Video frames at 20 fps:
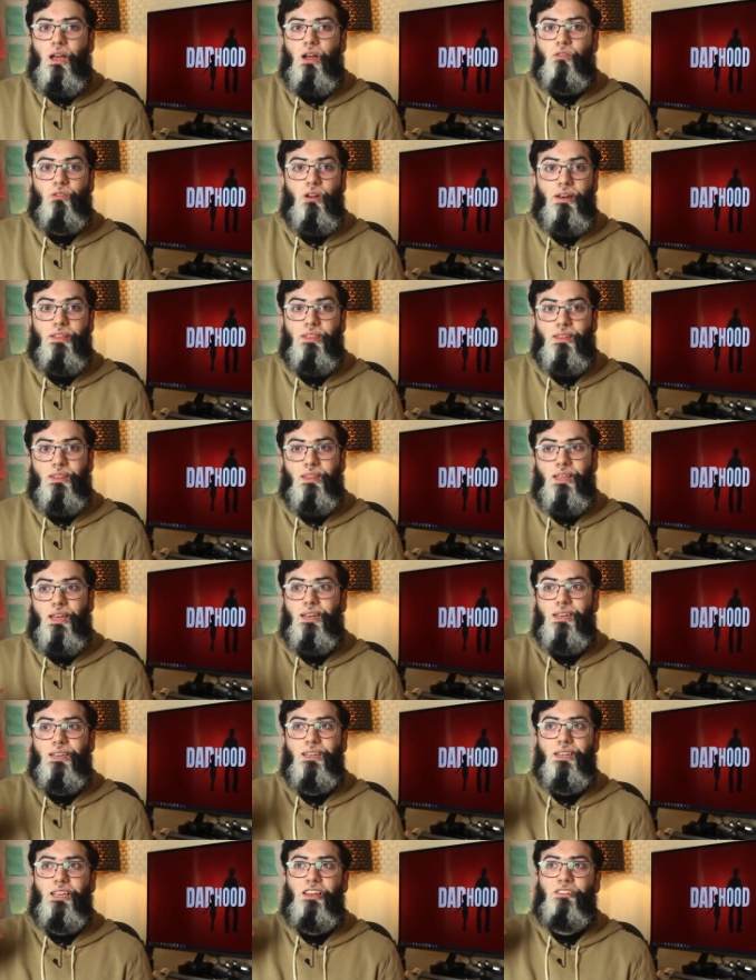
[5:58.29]
rather
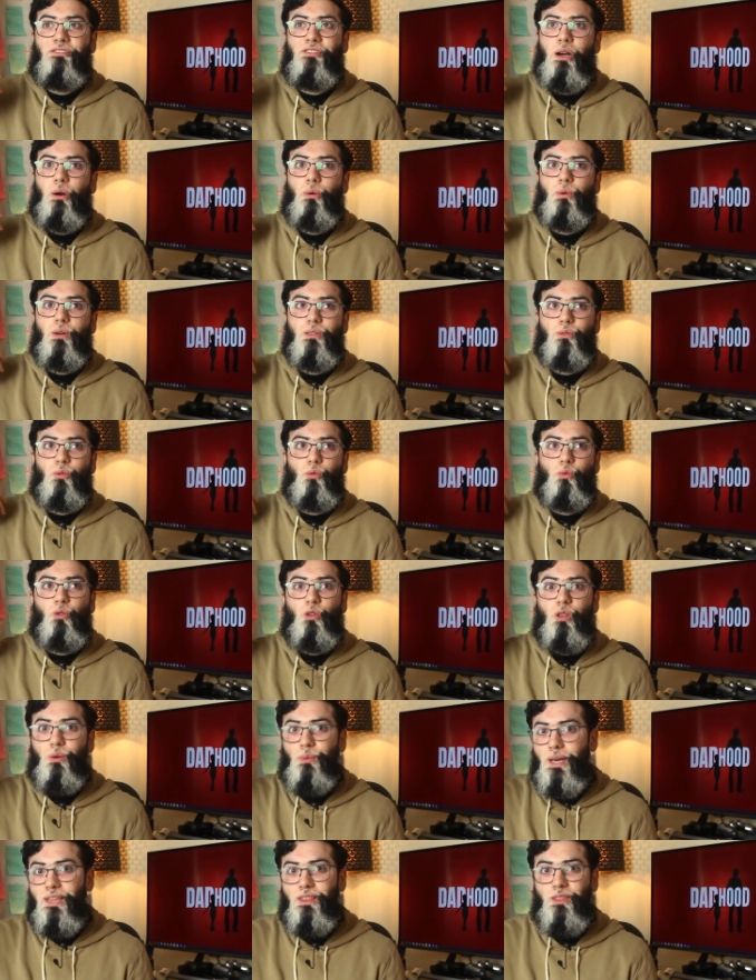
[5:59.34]
than if I was all
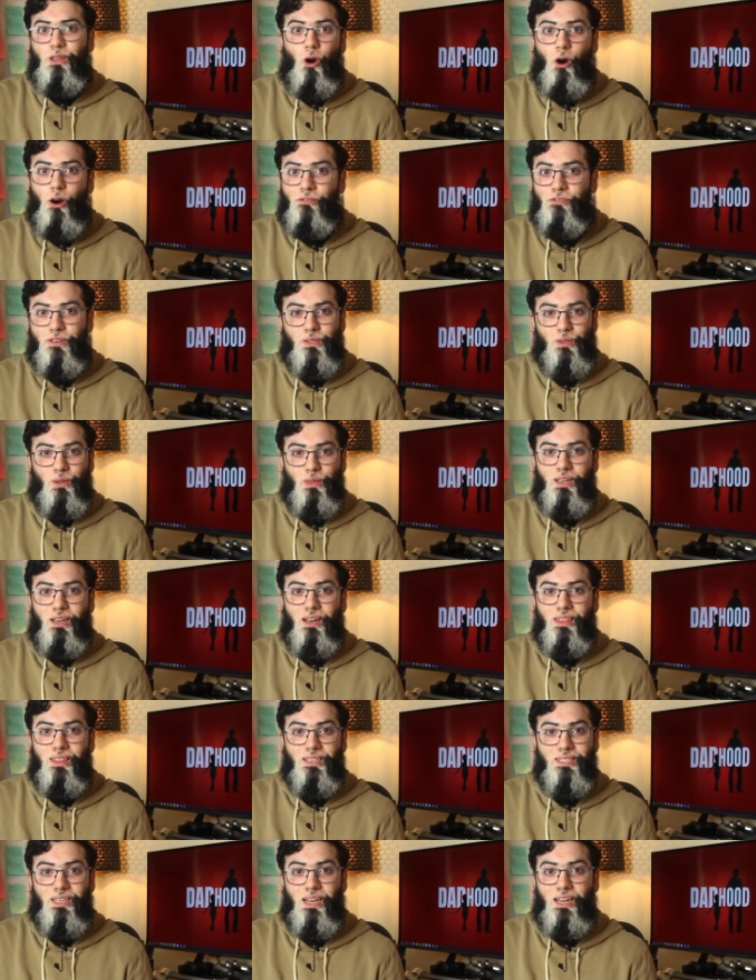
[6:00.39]
the way in the office on the
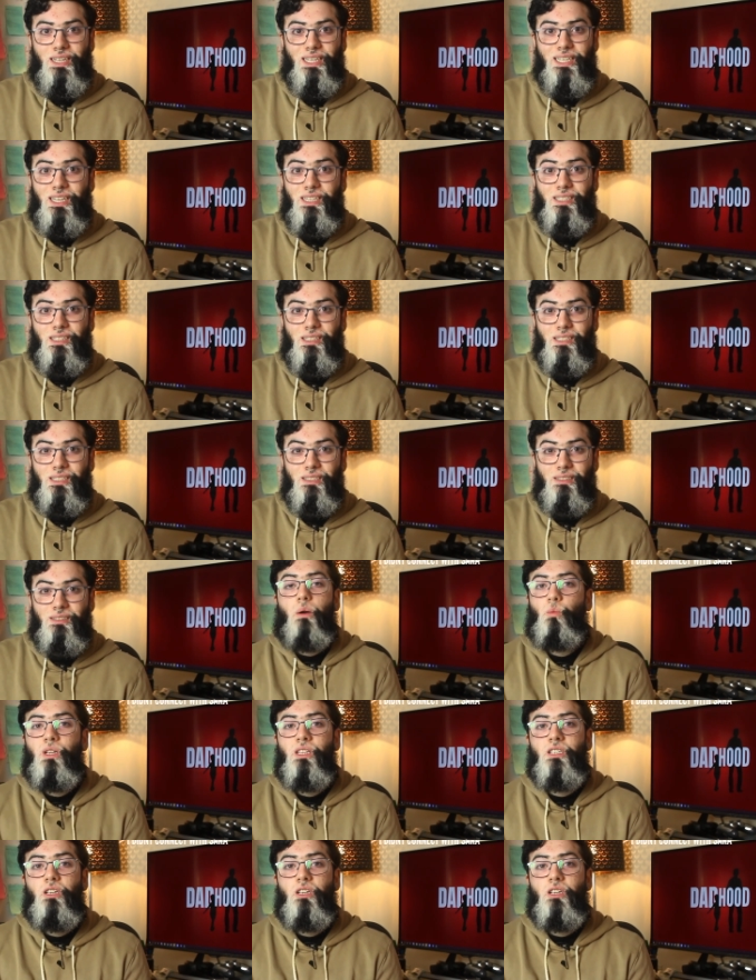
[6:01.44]
other side of London. When